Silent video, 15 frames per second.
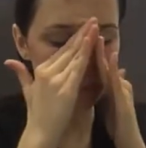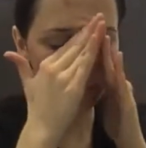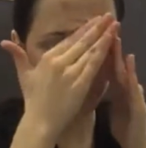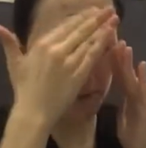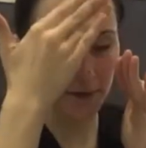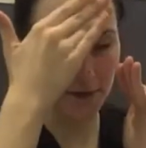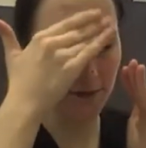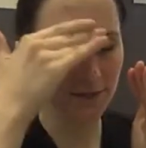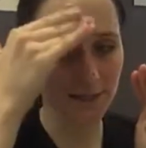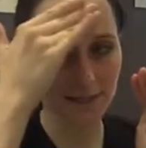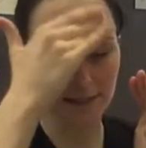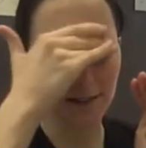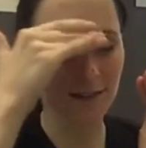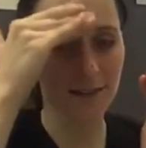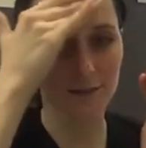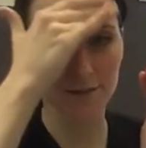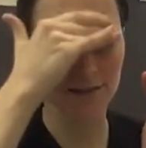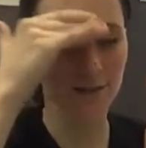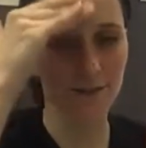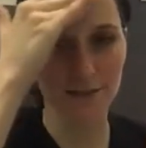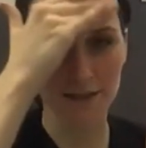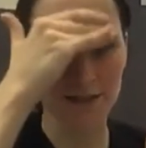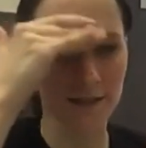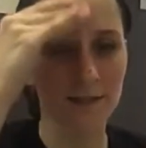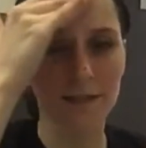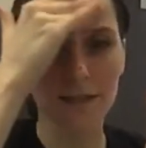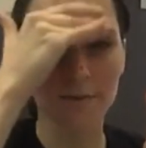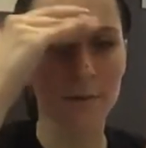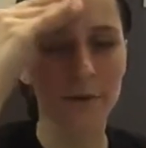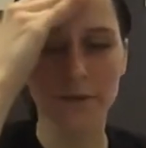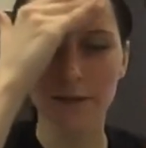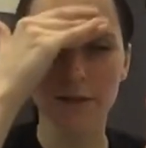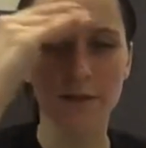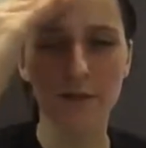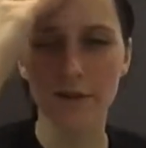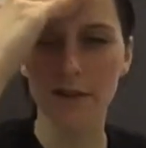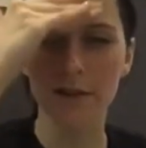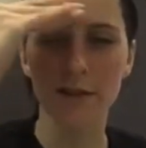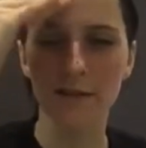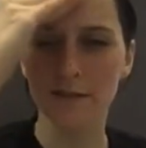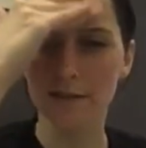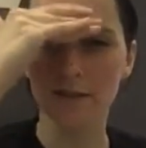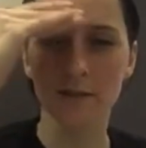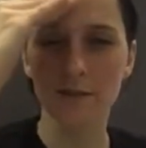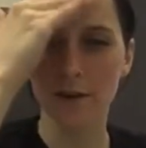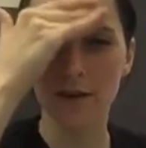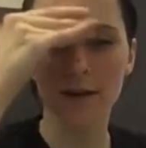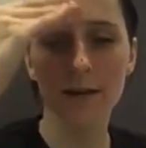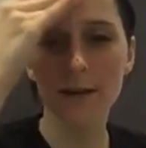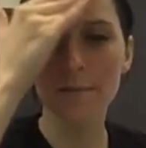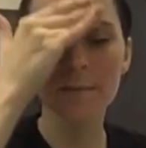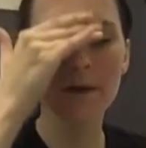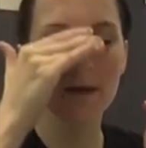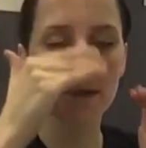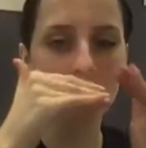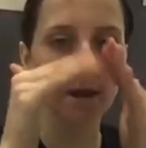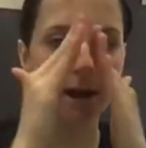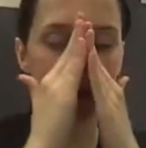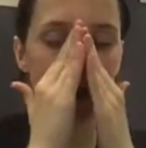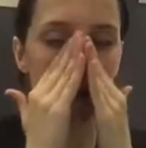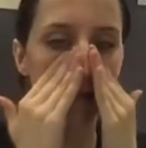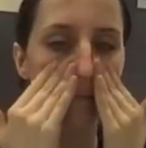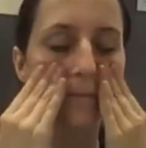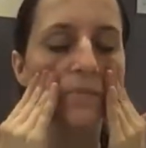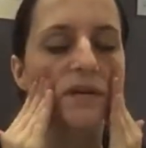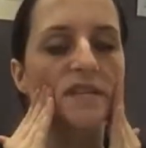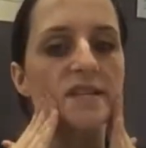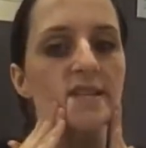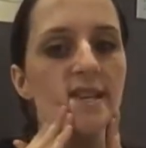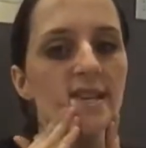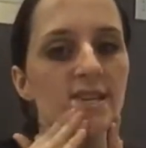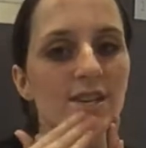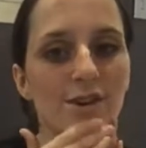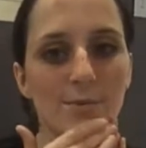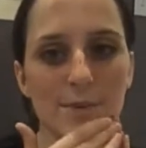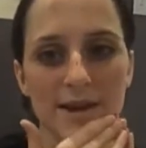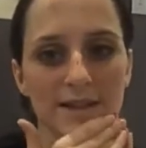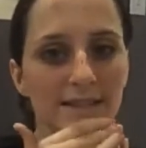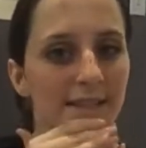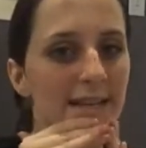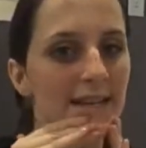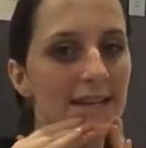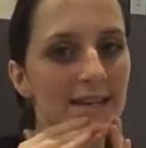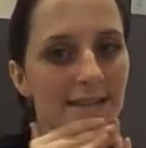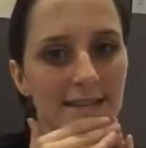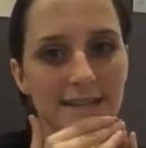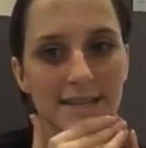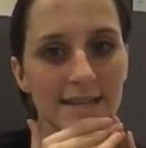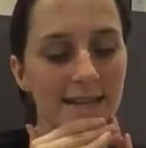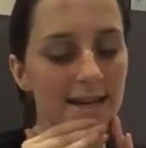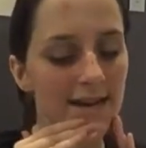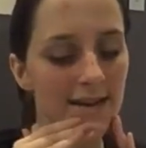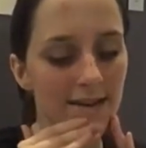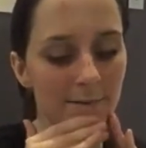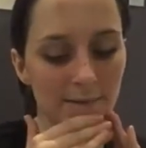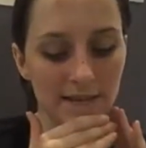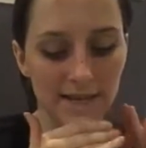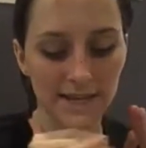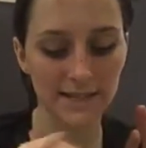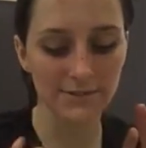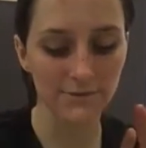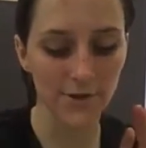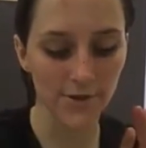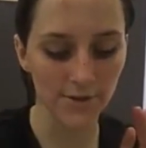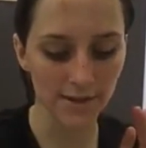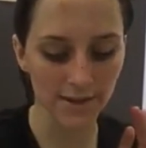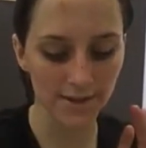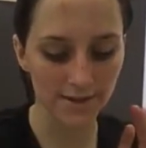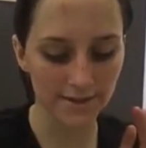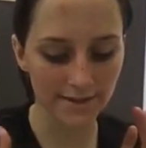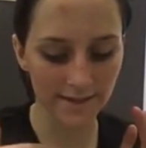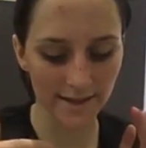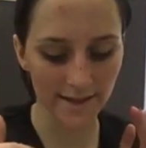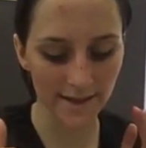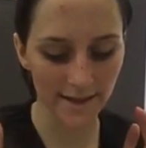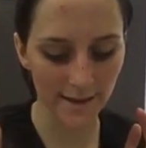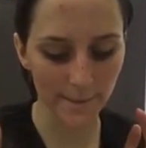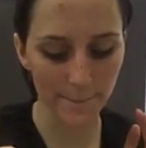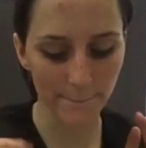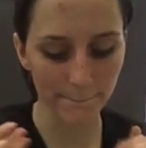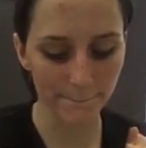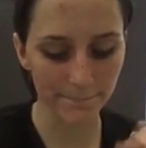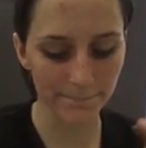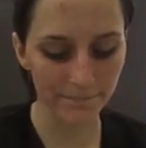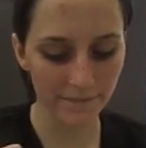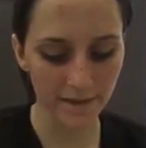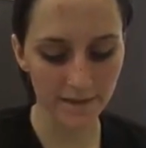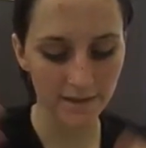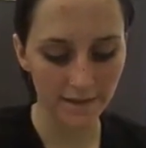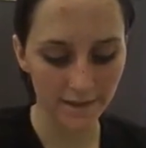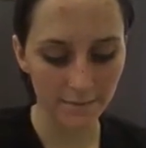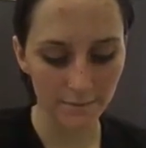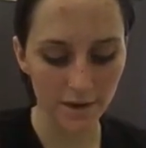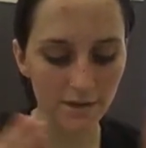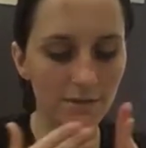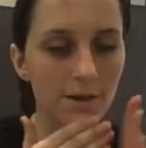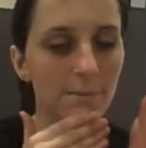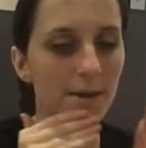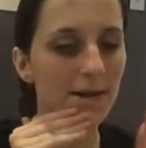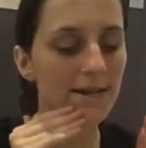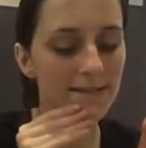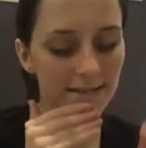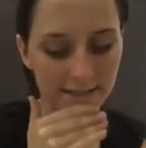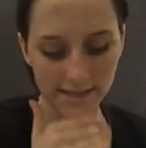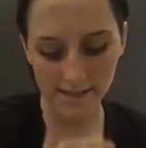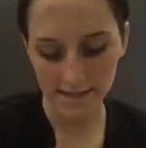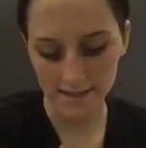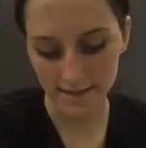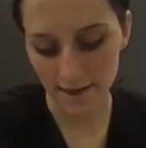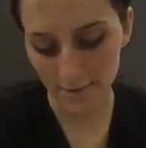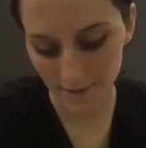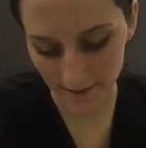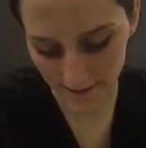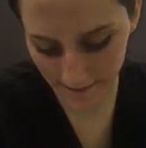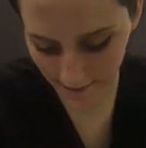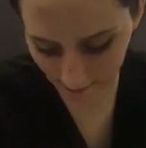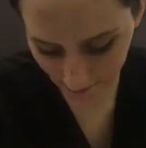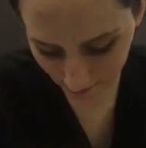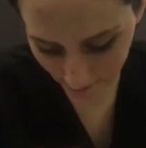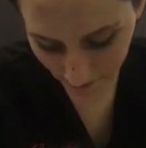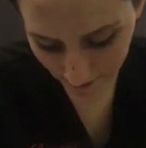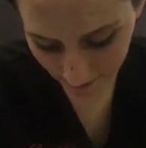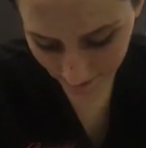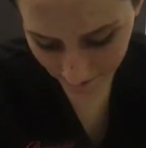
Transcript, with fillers: and you'll see Tony's results. I think she's posted on Instagram. Um, we did the gel mask and the um, exfoliant um, puff up mask. That one is called